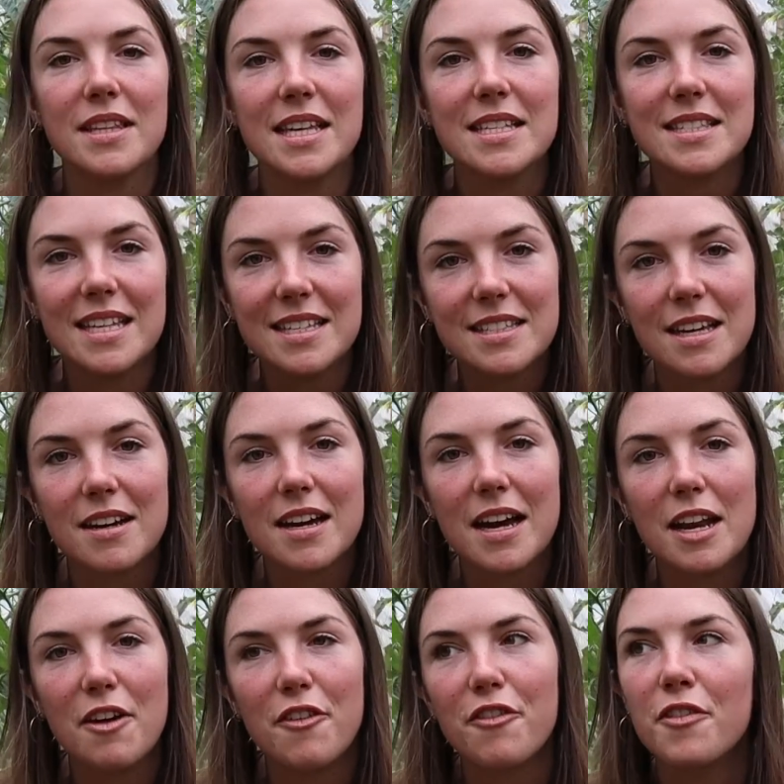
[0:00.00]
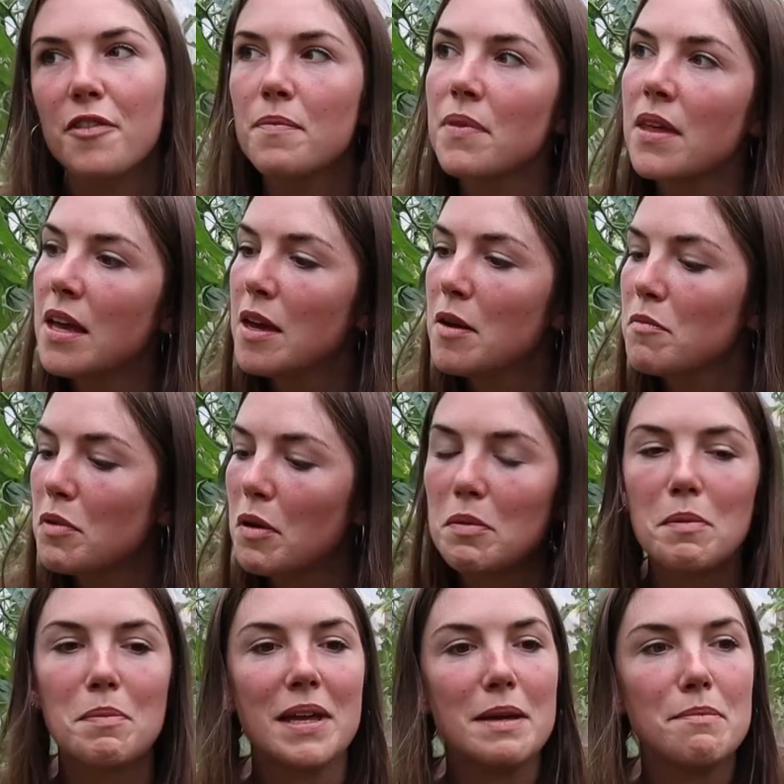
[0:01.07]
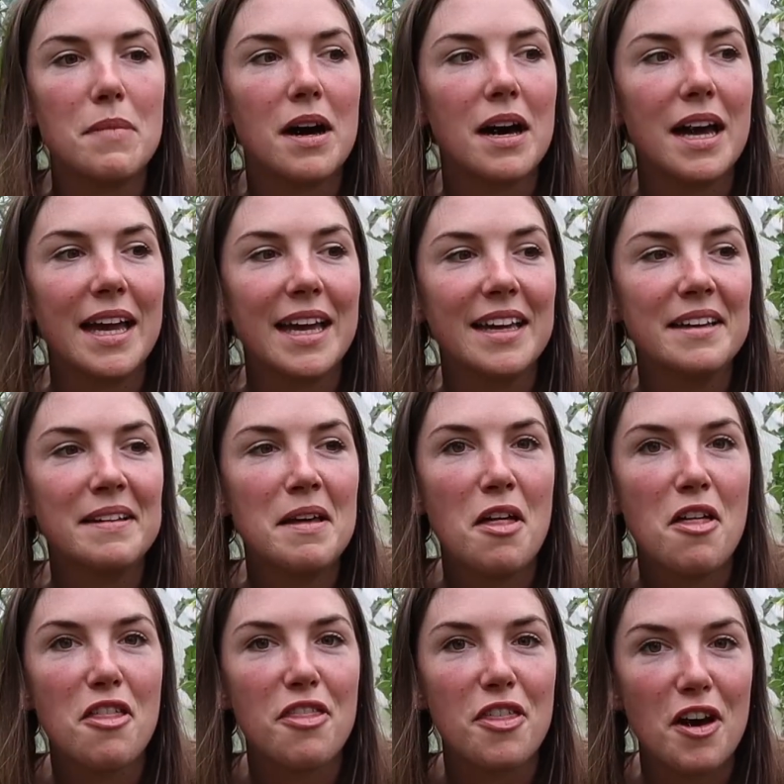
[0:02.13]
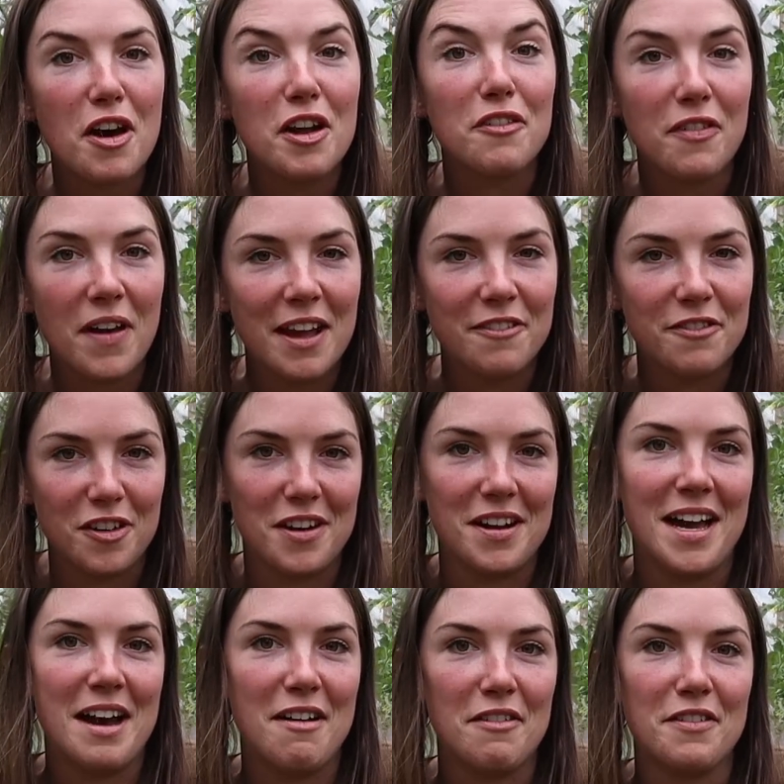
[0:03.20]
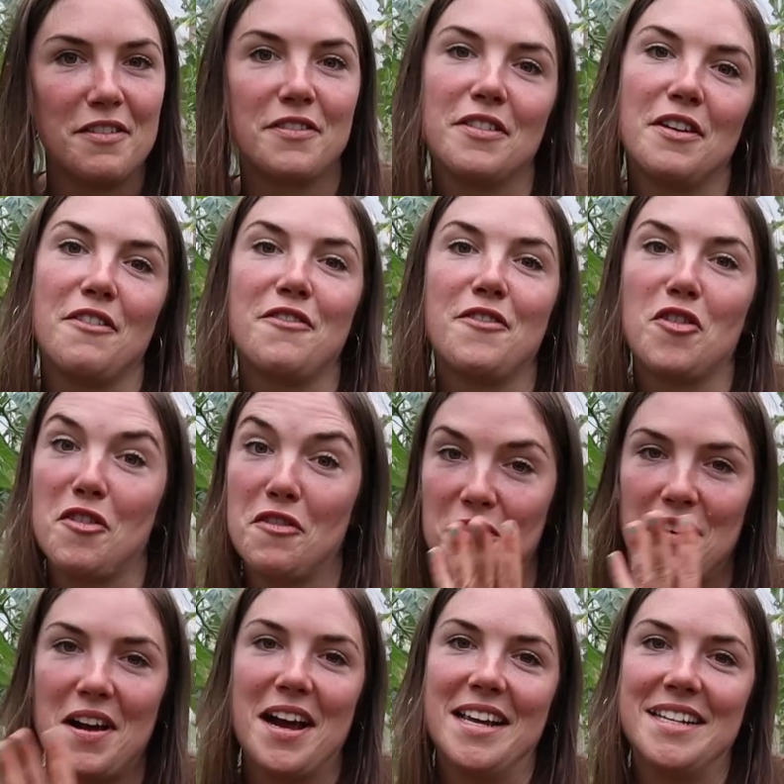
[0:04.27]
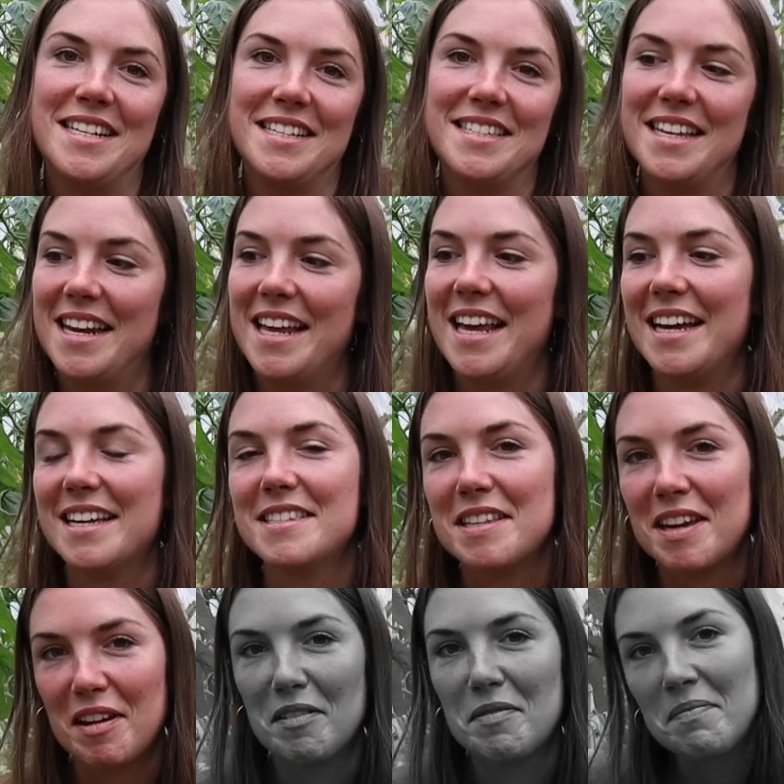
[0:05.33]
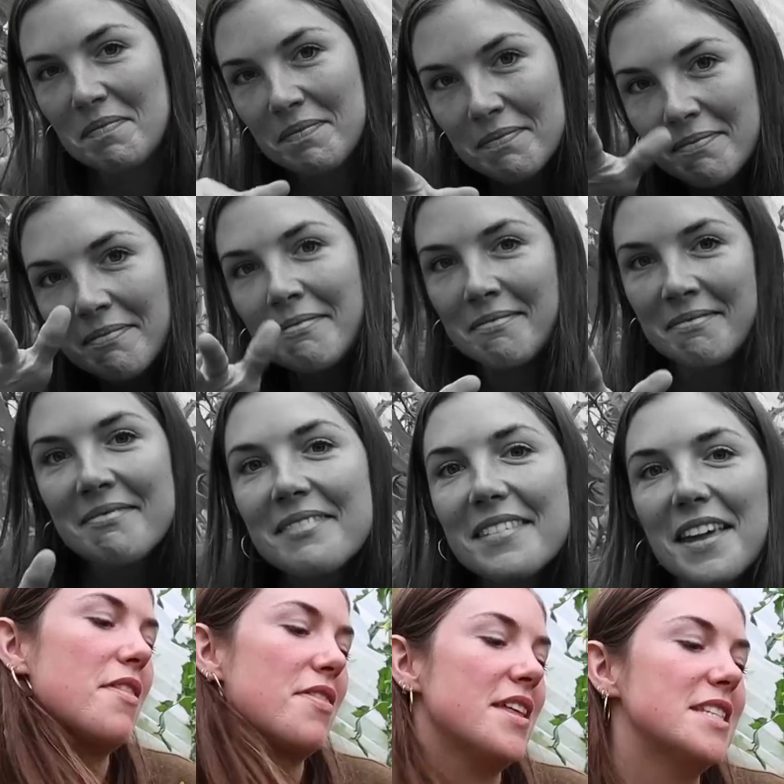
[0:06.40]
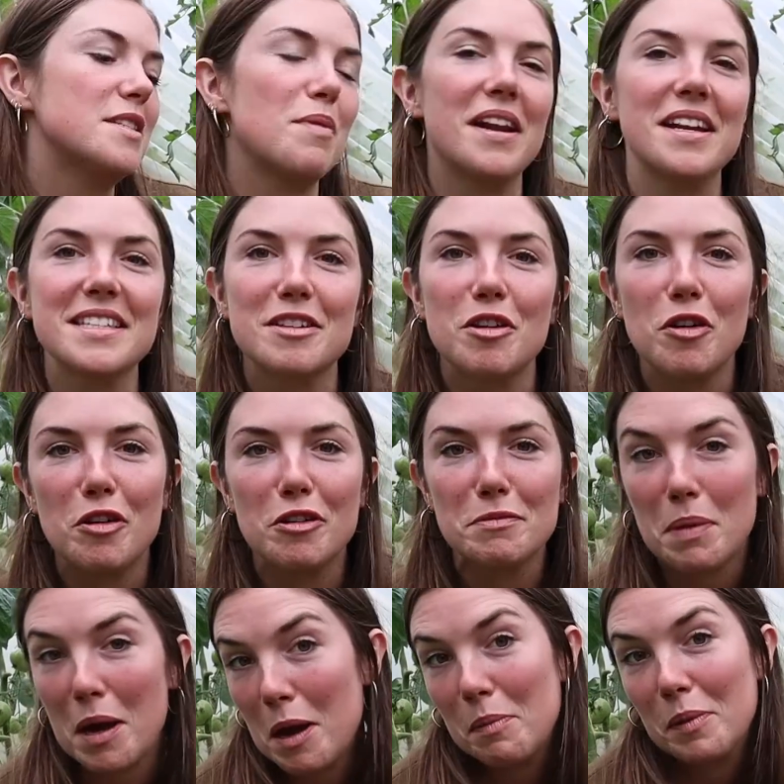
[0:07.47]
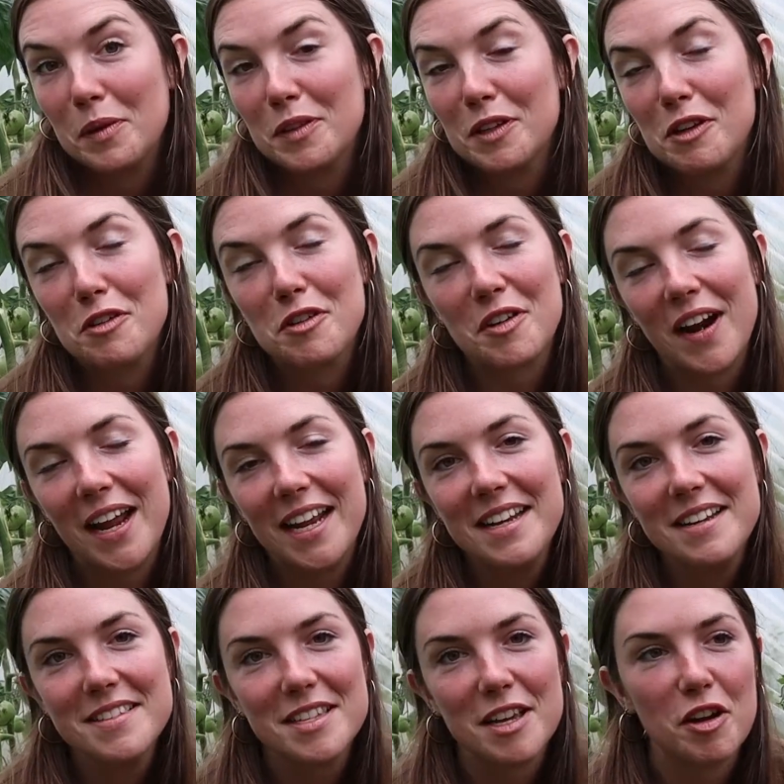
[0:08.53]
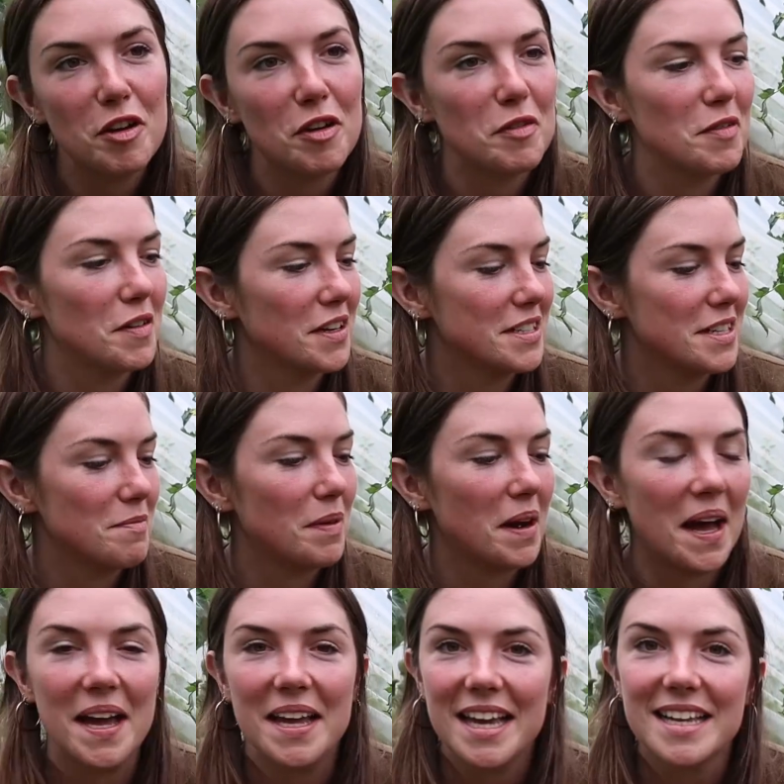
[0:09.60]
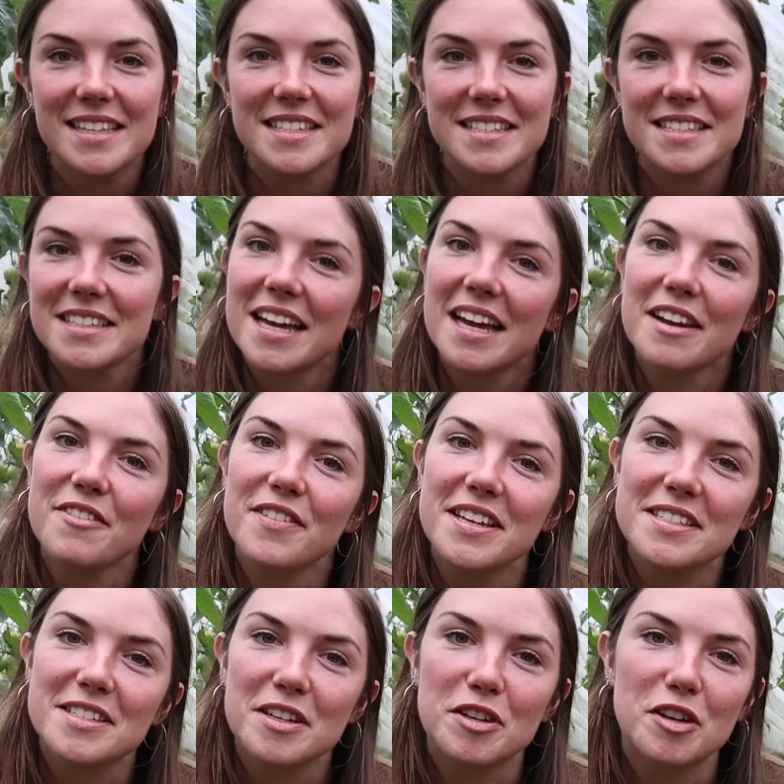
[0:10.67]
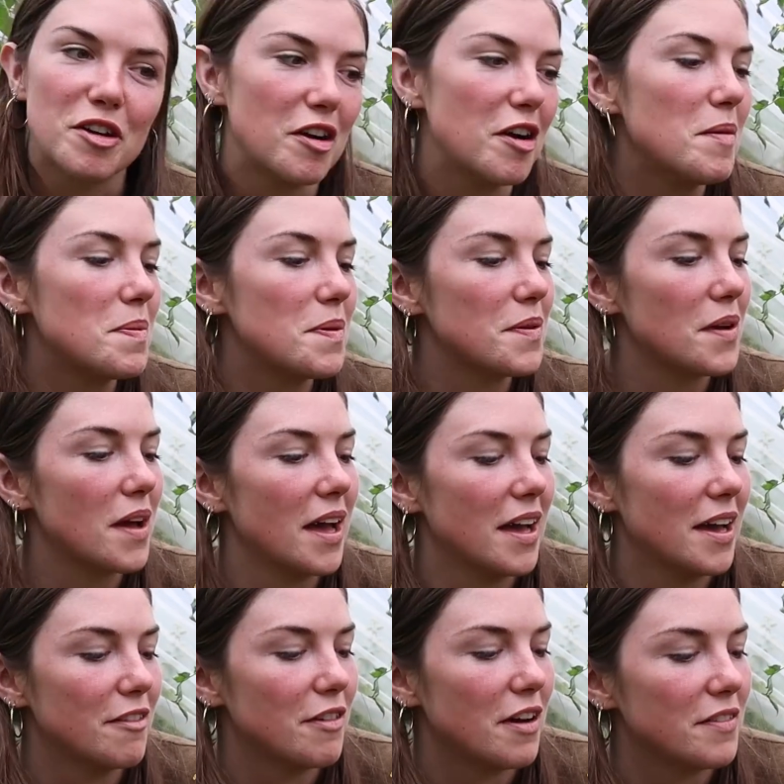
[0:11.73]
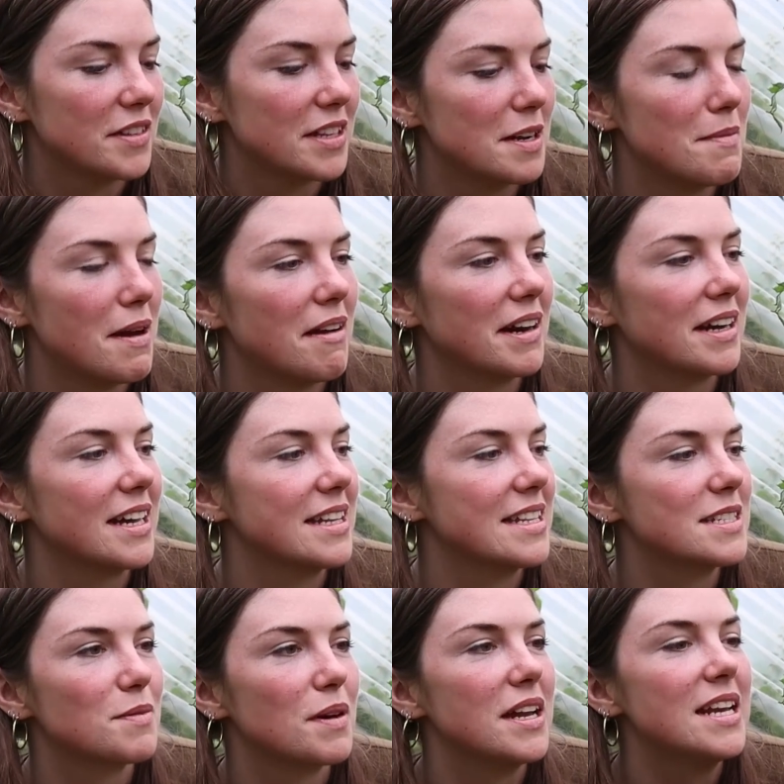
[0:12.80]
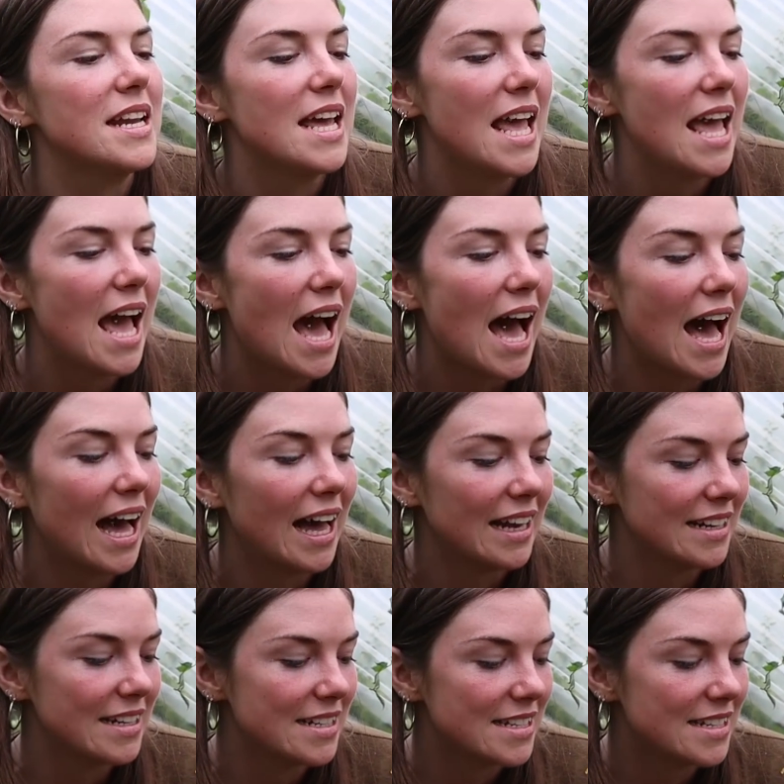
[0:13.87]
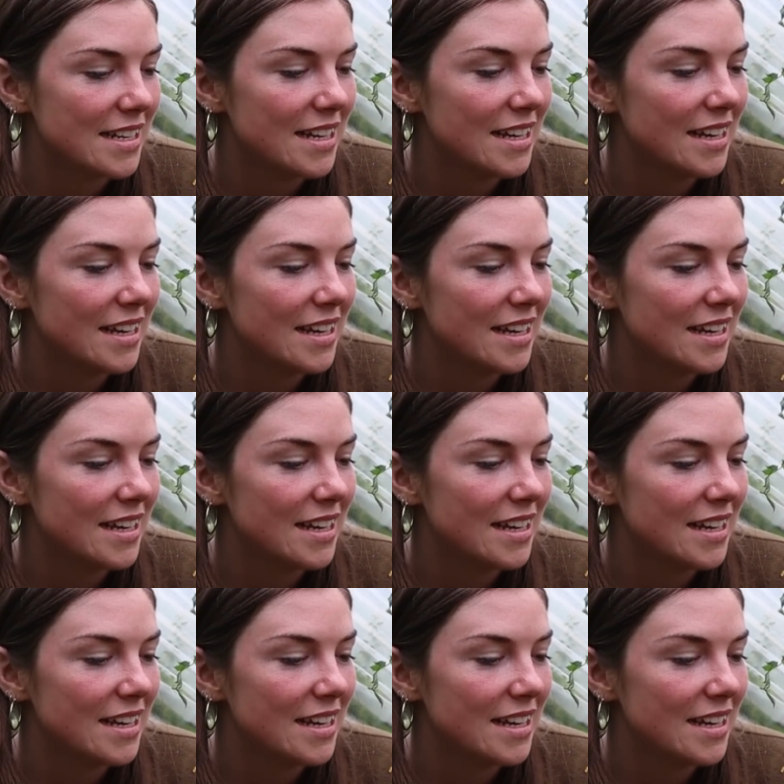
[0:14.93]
these are kind of probably my 3rd favourite out of the 4 varieties in here. So this one is called Purple Ukraine, so would imply, yes, it's kind of Eastern Europe rather than America, this one. And